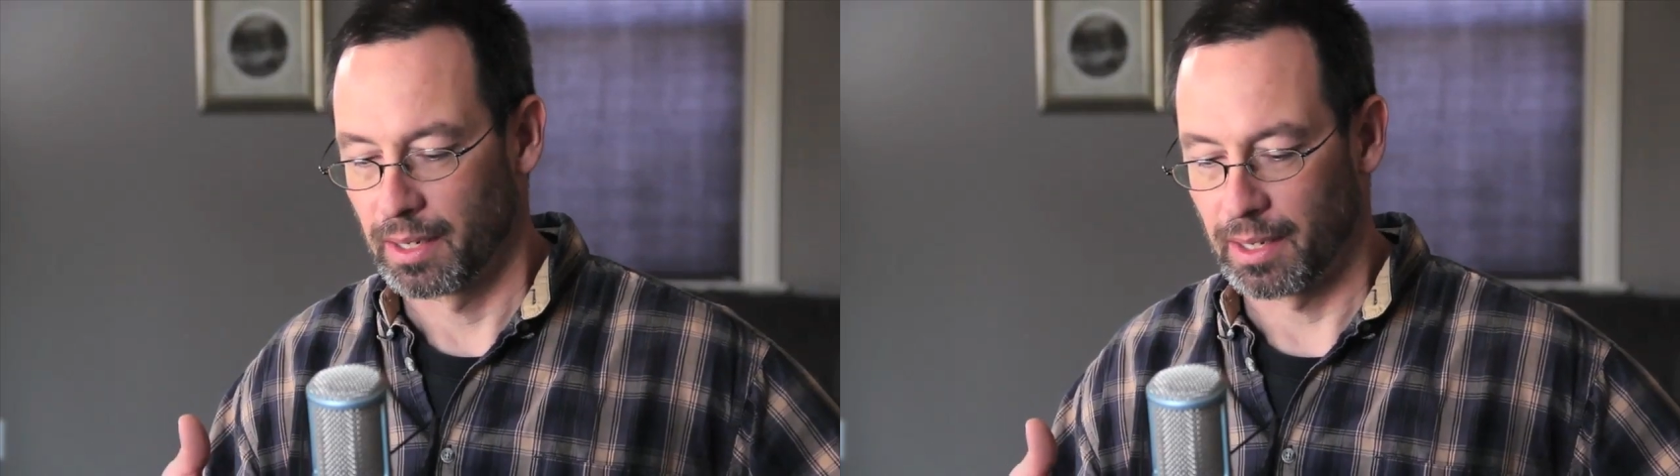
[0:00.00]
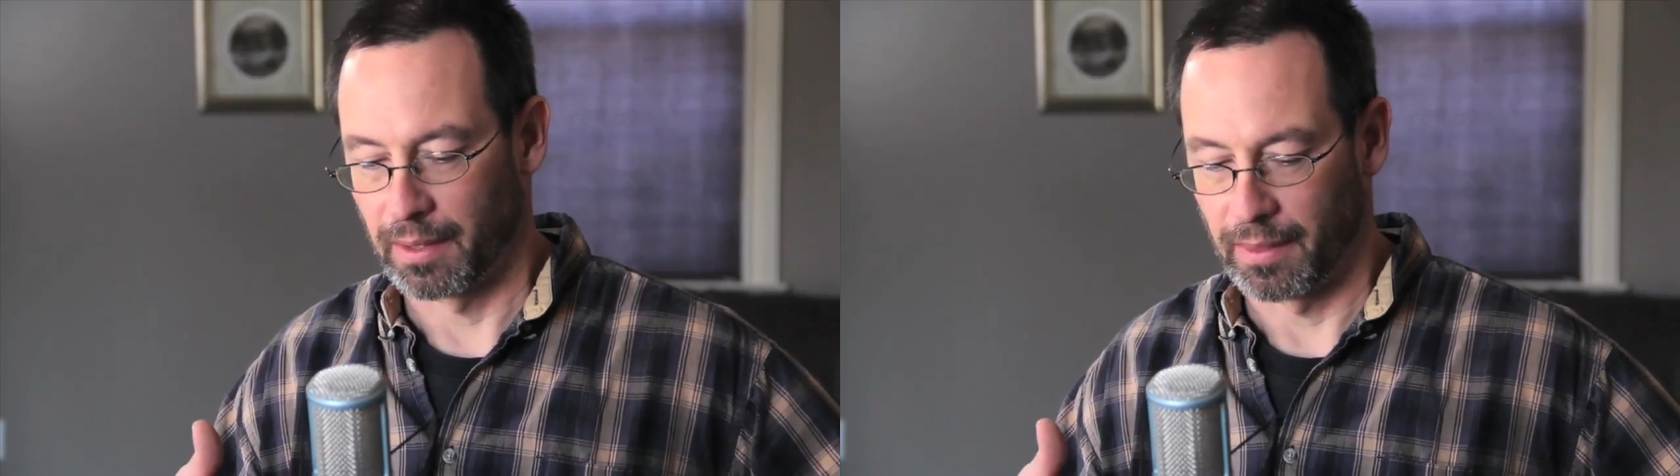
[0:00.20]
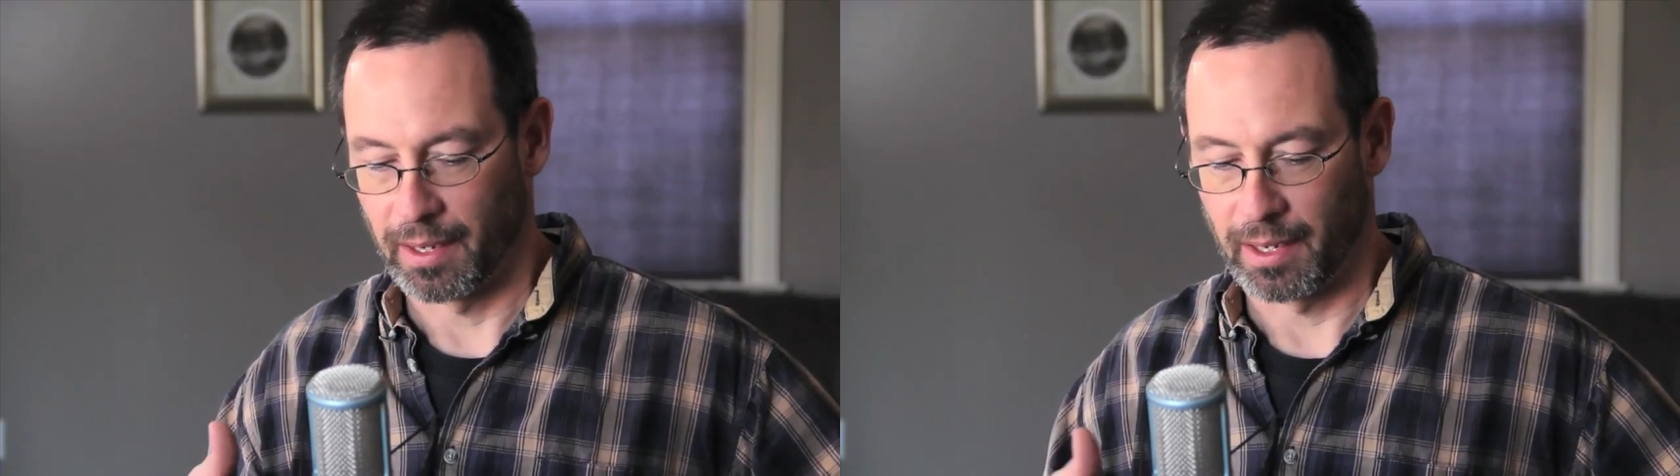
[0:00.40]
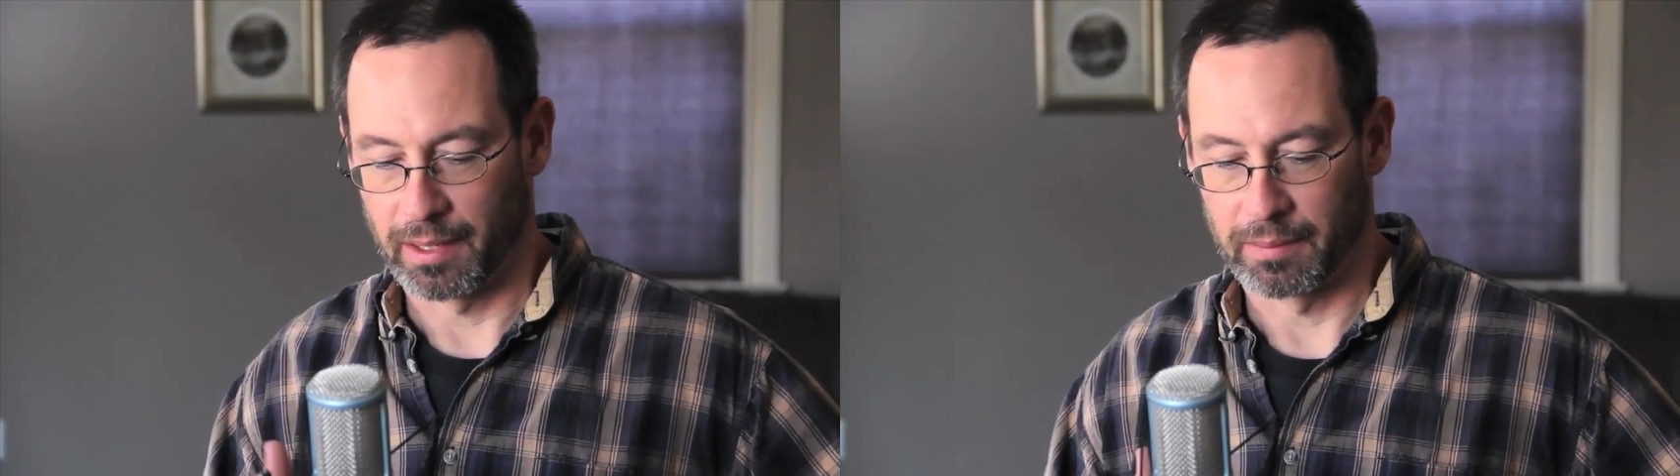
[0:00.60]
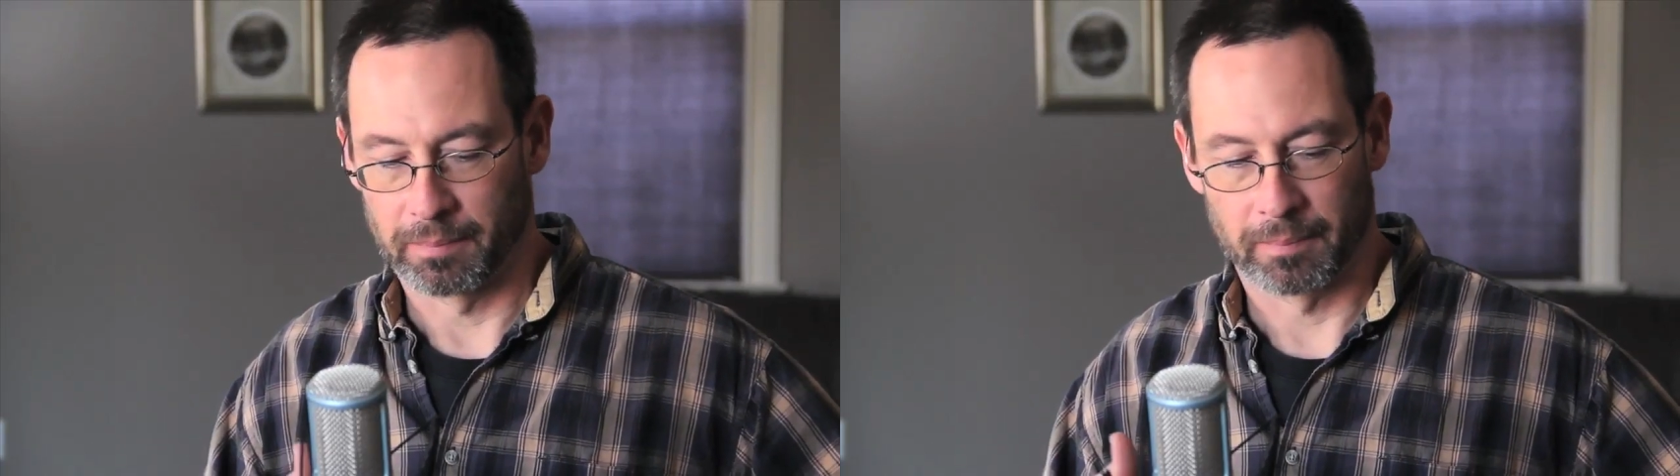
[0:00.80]
and
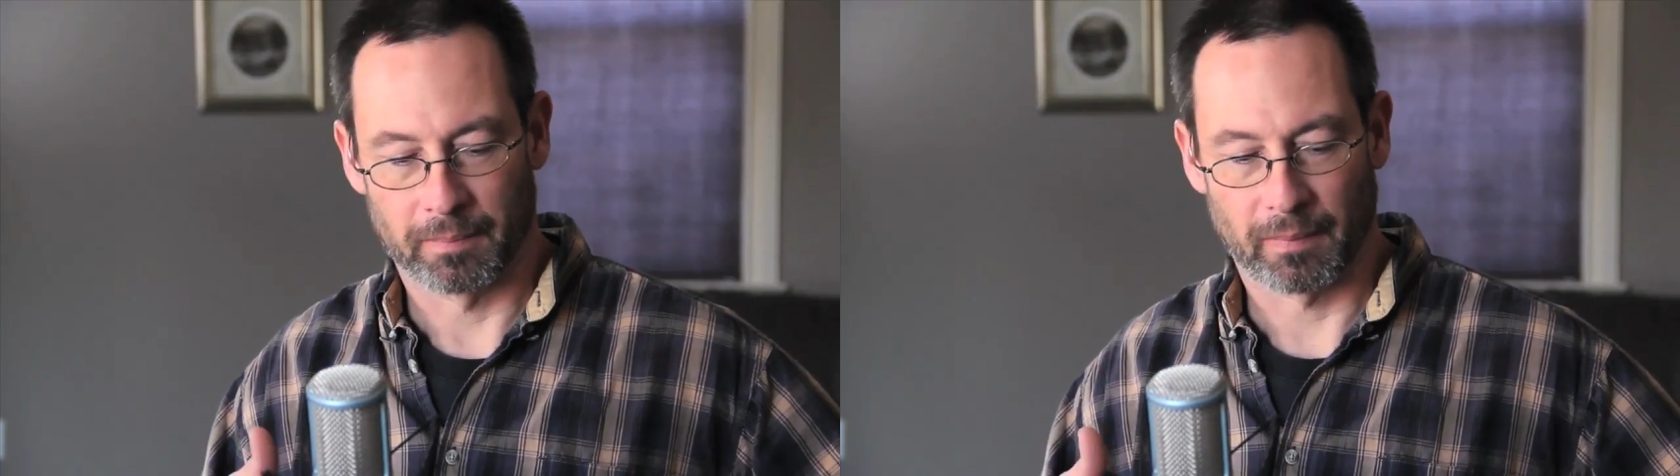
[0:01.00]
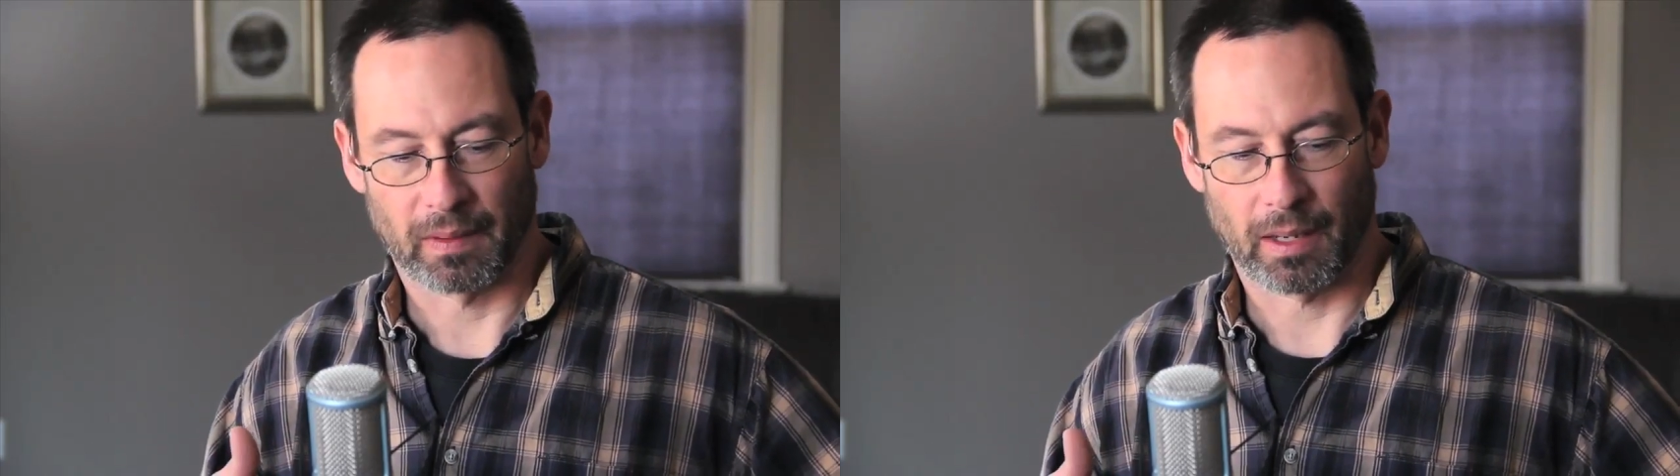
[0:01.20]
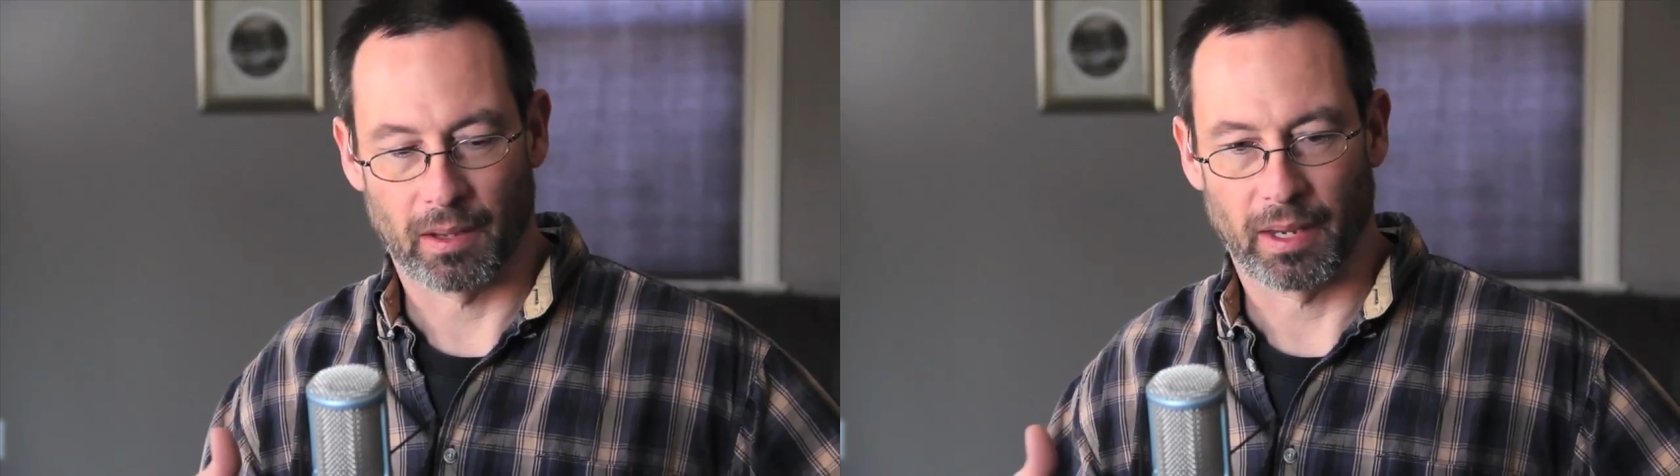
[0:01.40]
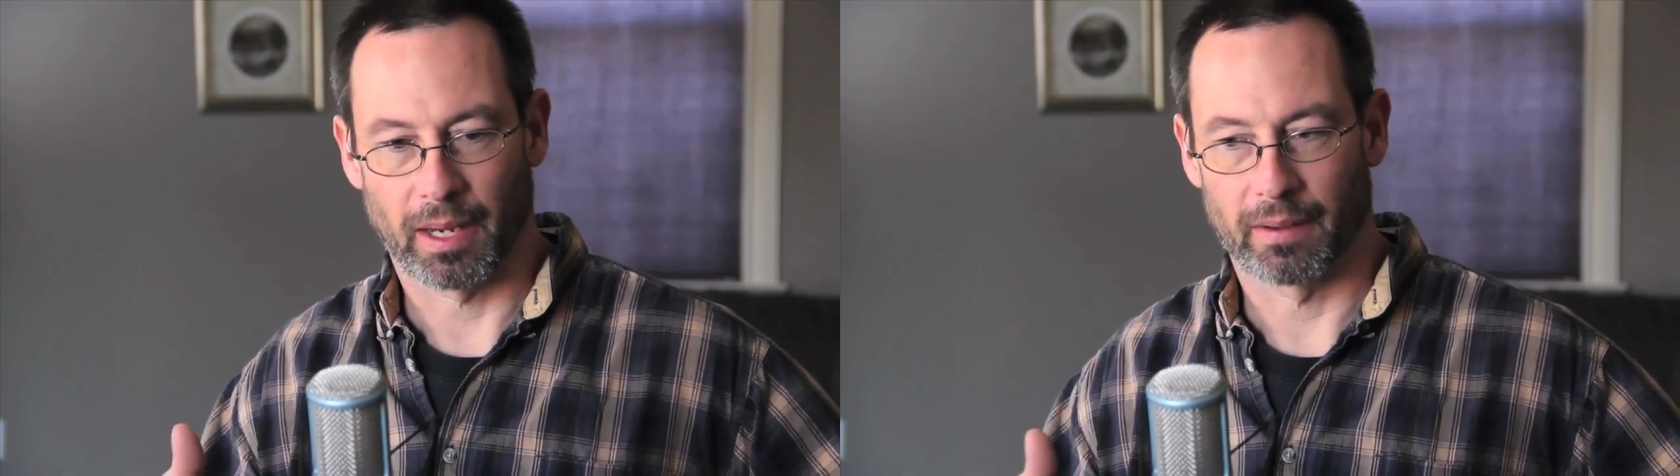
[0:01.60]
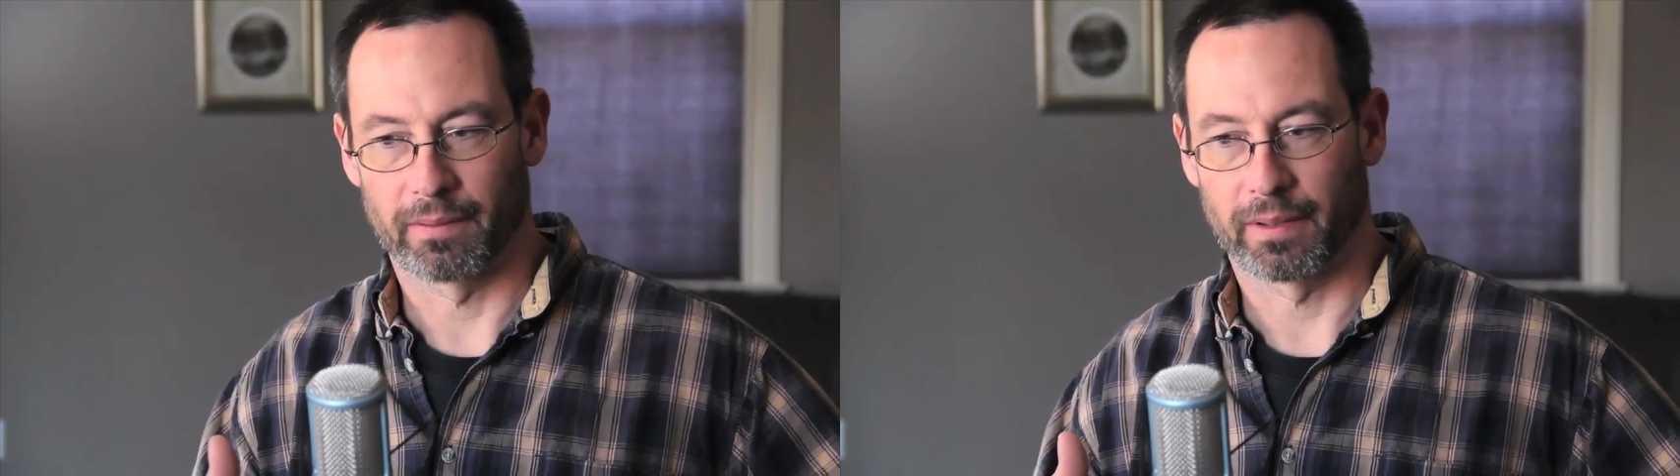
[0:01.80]
then I'll
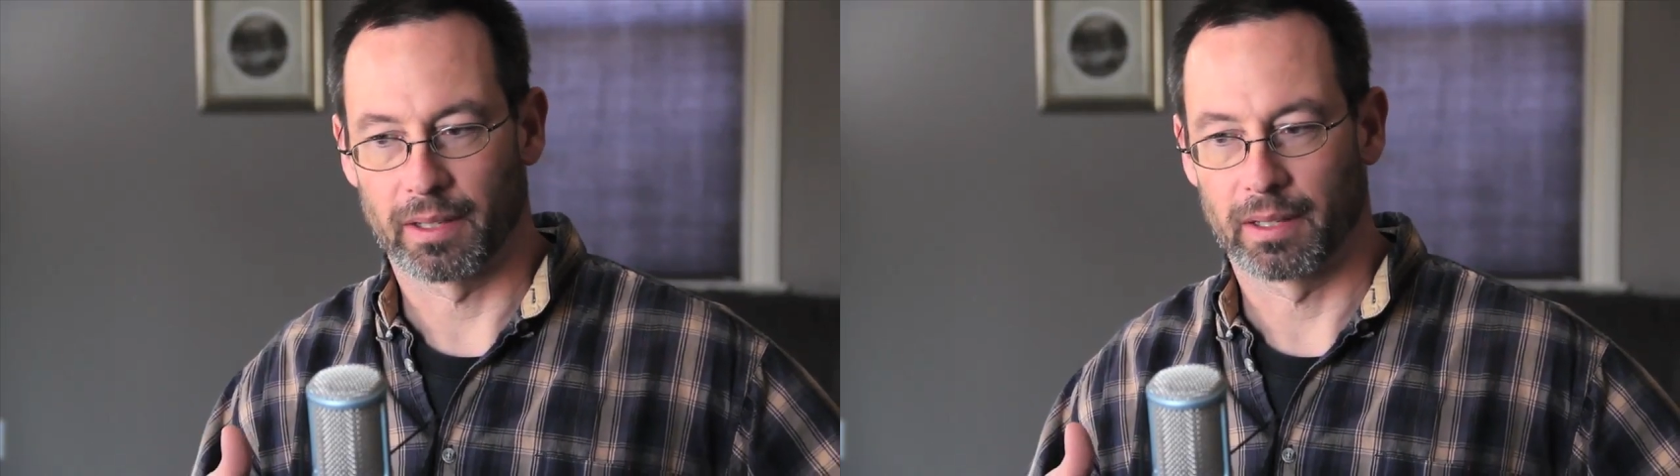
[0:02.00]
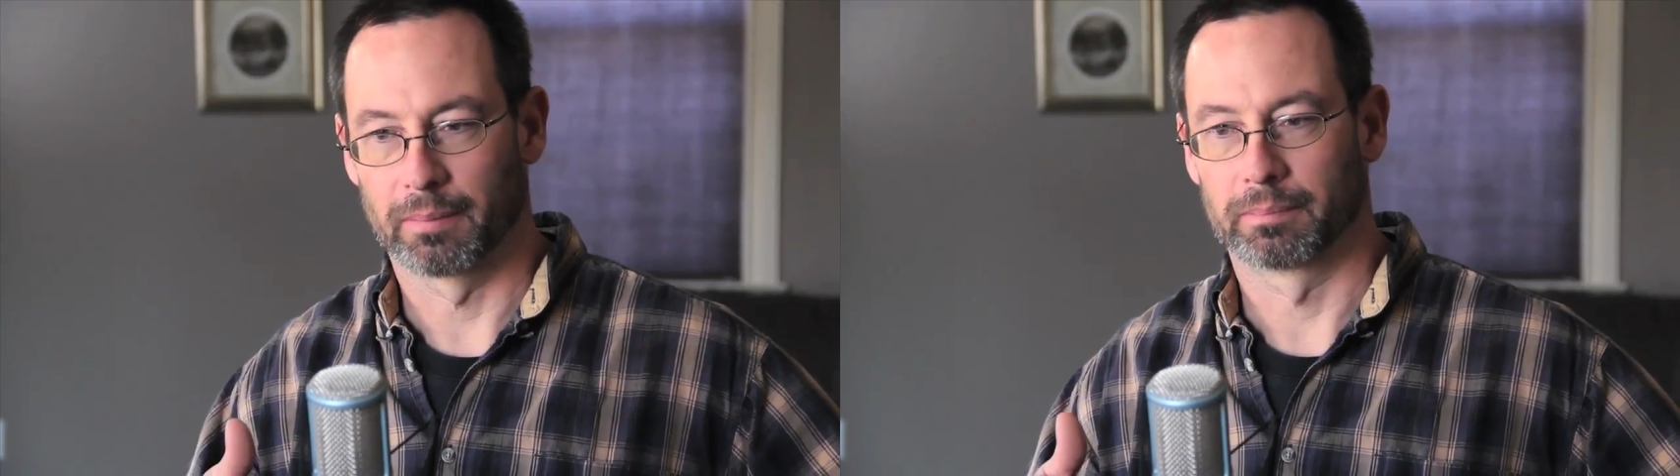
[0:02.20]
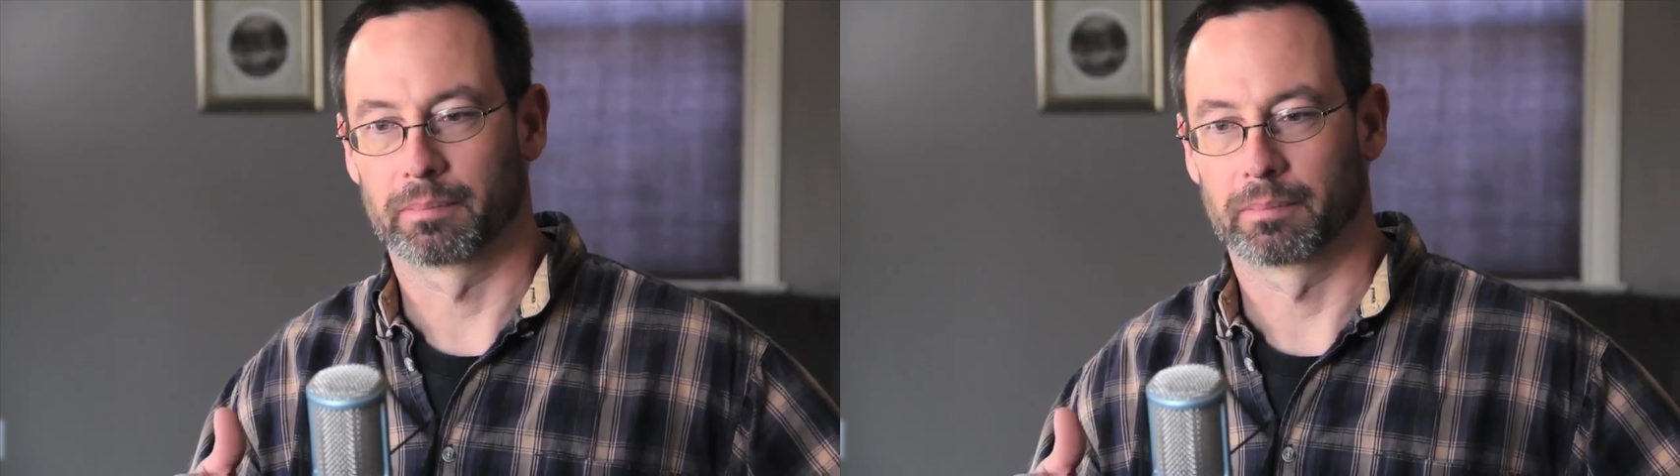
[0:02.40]
have a